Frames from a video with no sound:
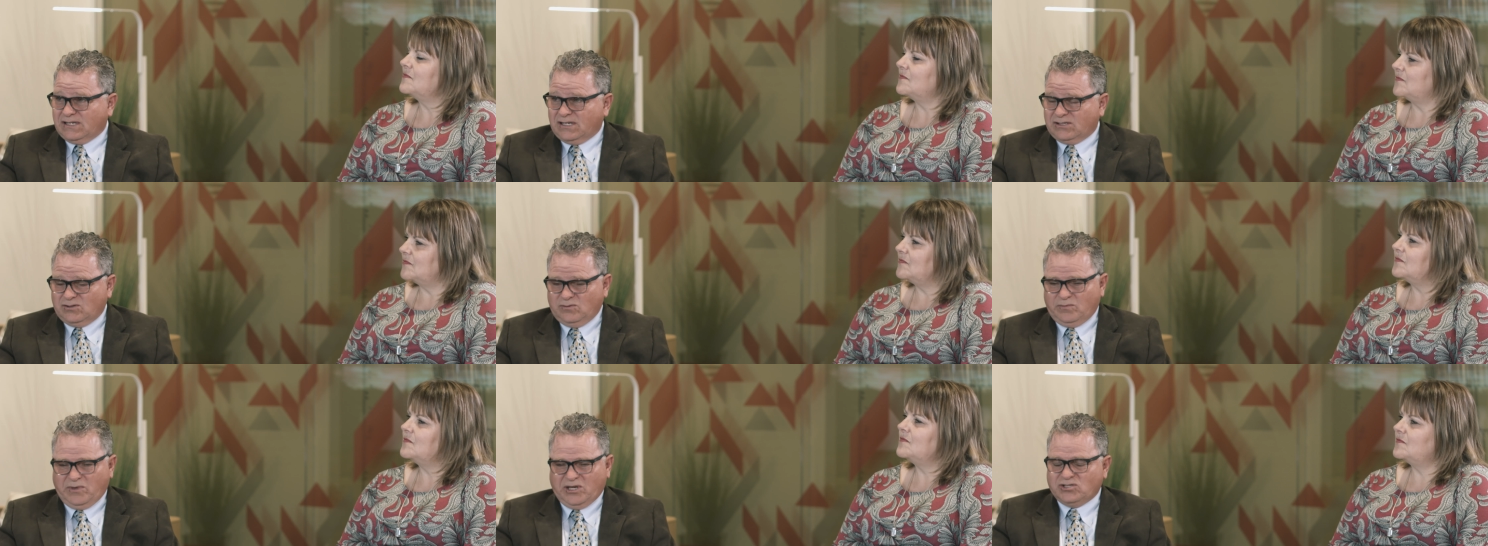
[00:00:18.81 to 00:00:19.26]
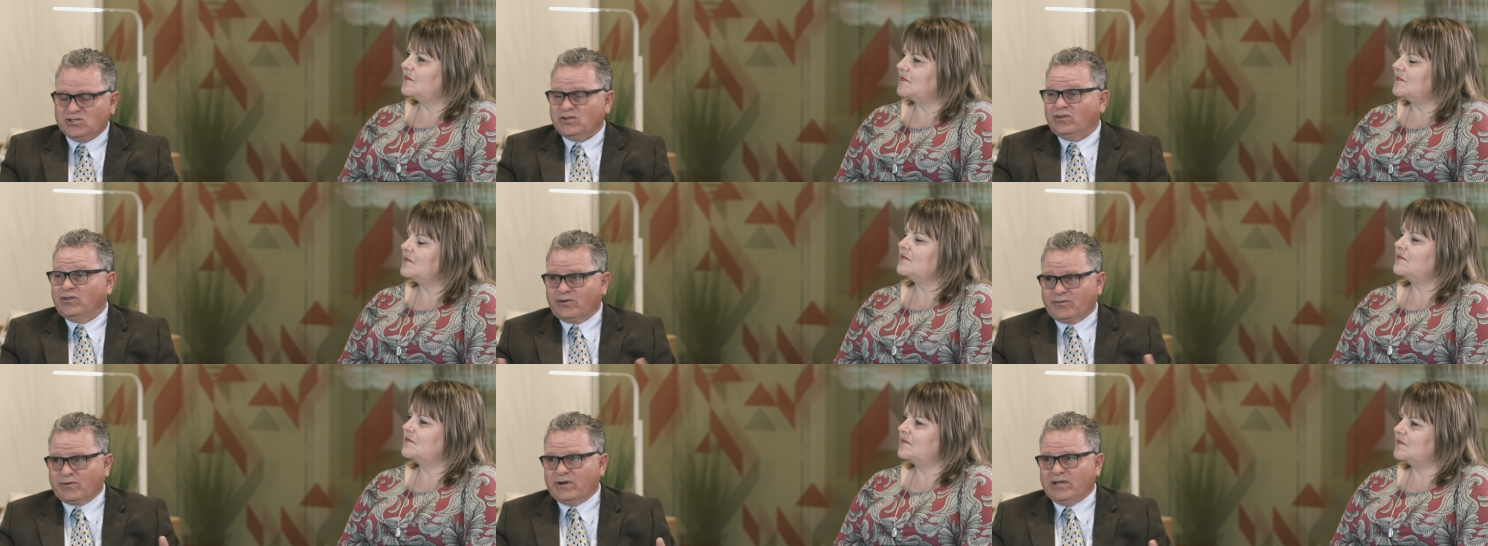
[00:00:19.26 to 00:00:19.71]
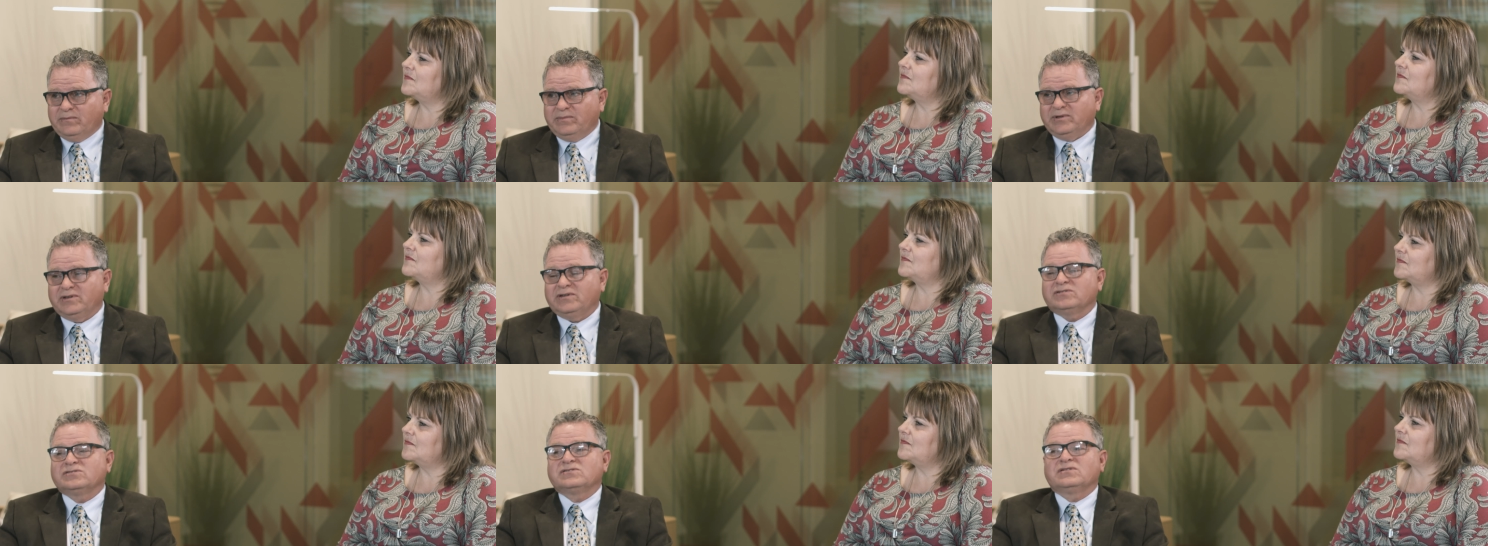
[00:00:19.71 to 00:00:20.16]
Speaker 1: As you mentioned, three,
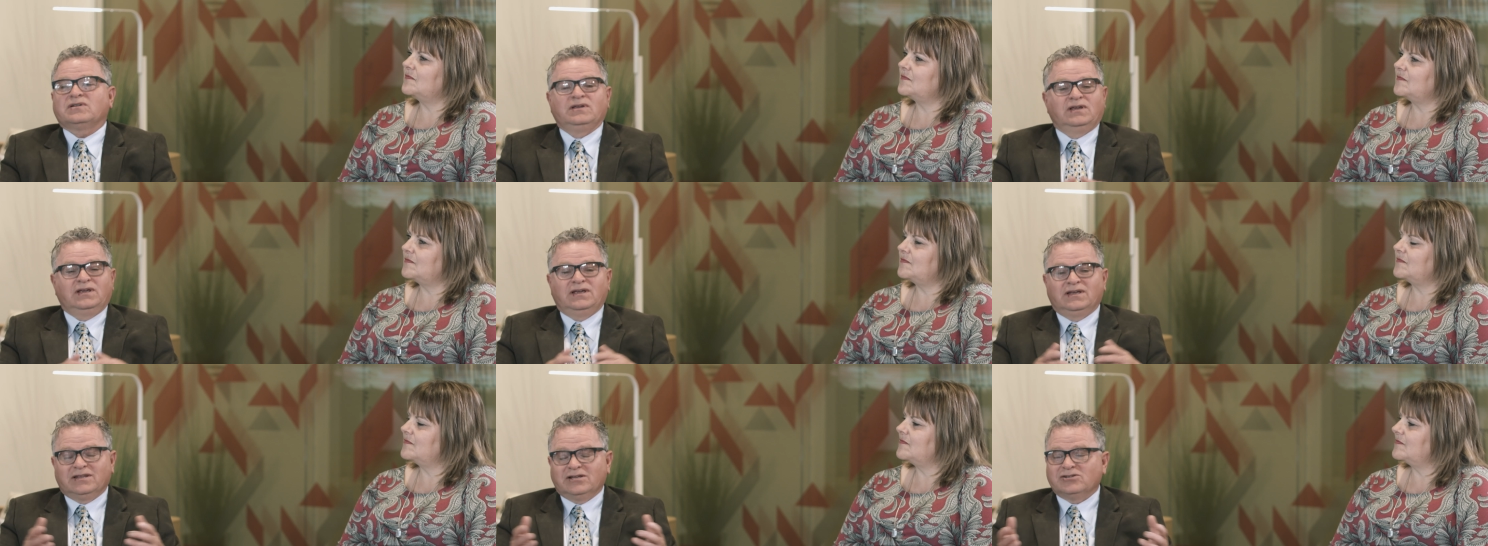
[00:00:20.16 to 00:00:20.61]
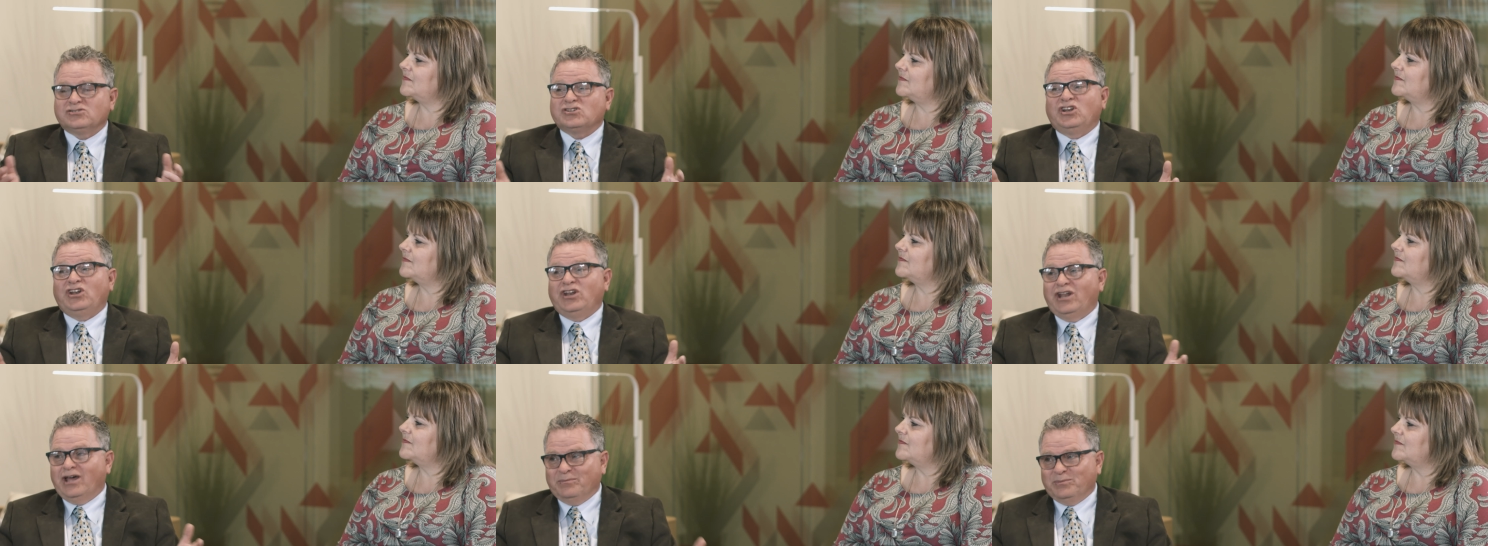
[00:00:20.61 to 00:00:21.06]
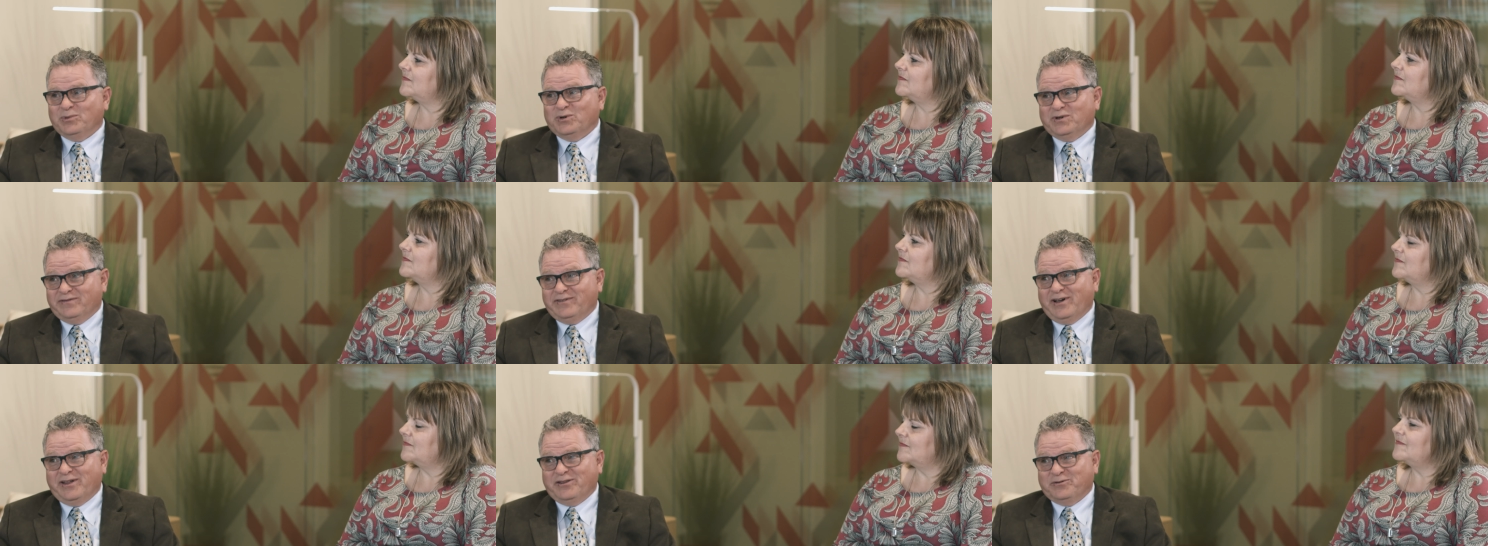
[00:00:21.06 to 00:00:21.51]
but there's a, there's a number
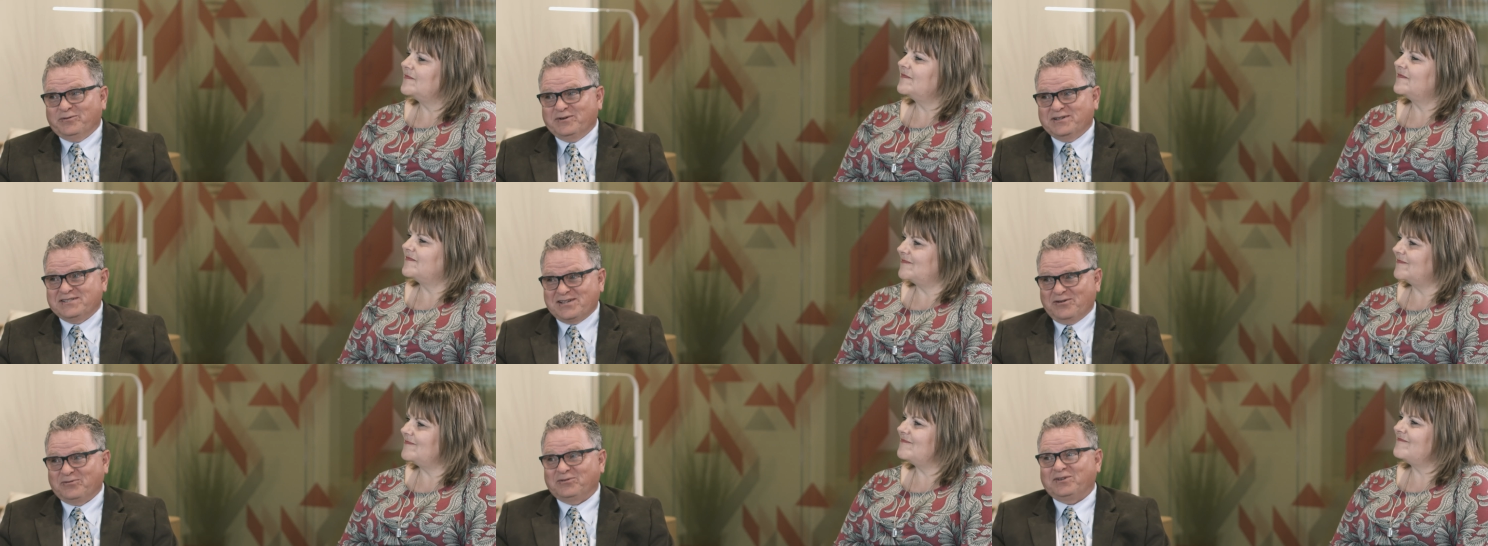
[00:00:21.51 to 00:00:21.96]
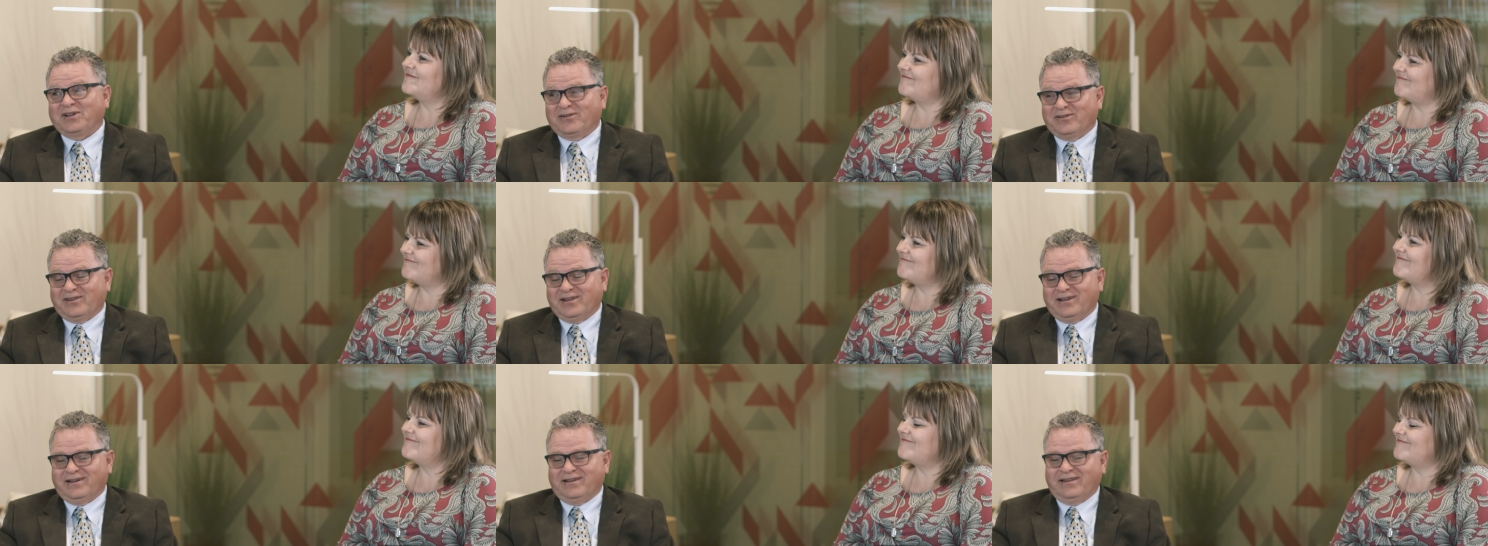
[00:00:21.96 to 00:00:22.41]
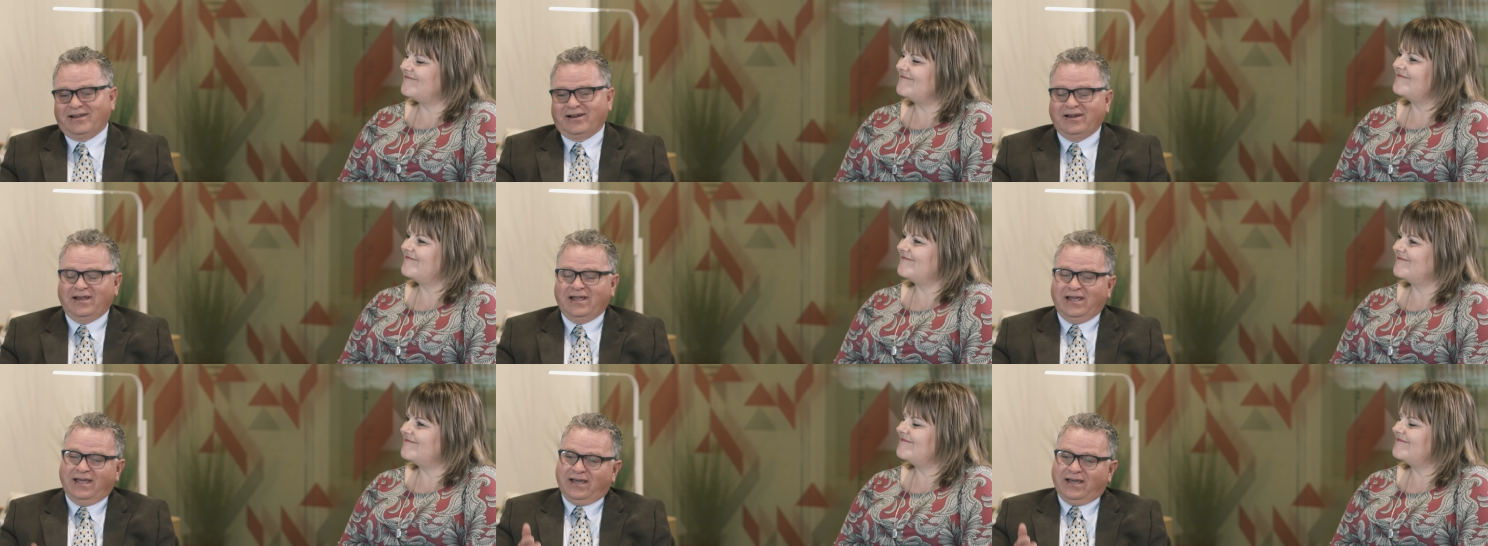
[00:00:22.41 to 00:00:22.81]
of other ones out there that are there.